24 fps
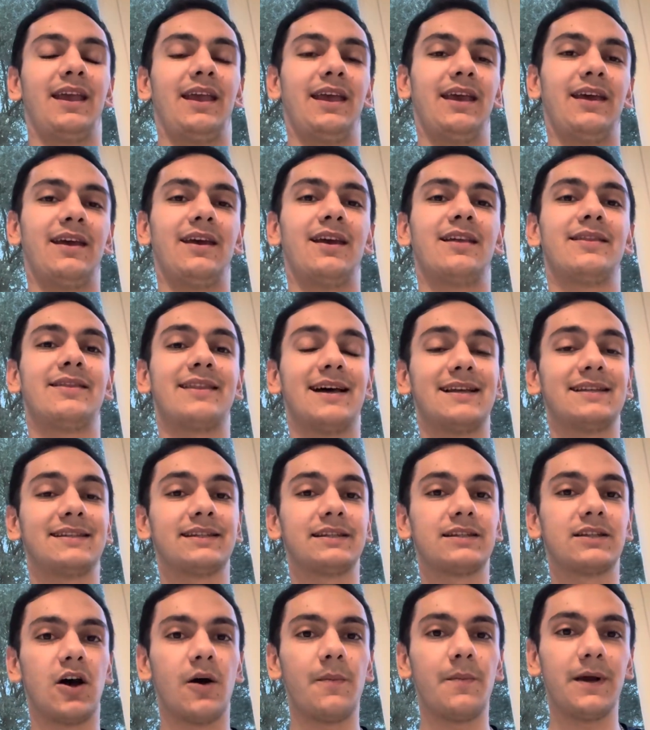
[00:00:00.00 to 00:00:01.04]
and that's the
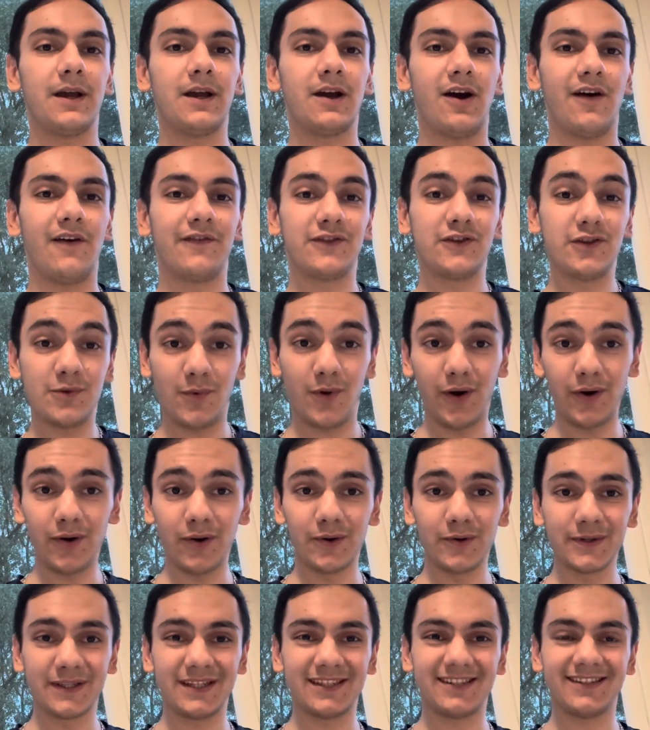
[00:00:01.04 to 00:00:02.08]
topic of
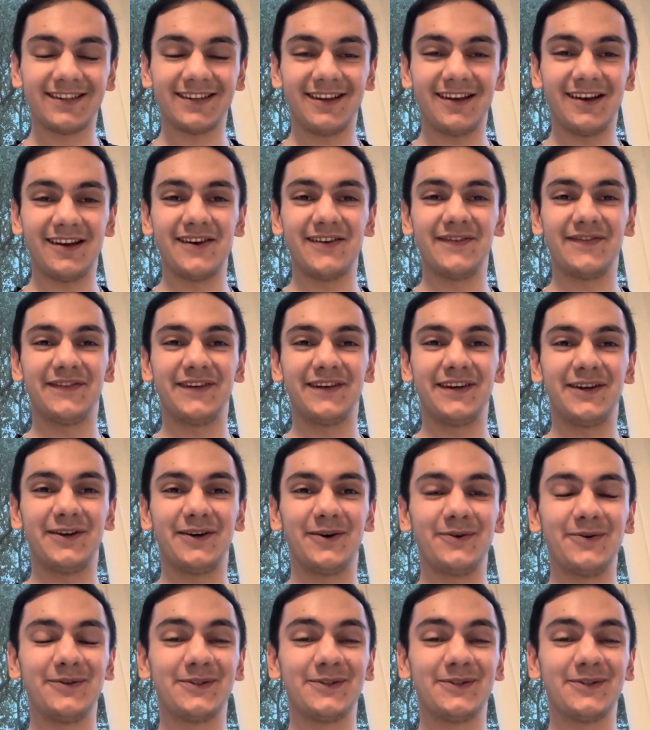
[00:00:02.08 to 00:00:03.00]
tomorrow's video.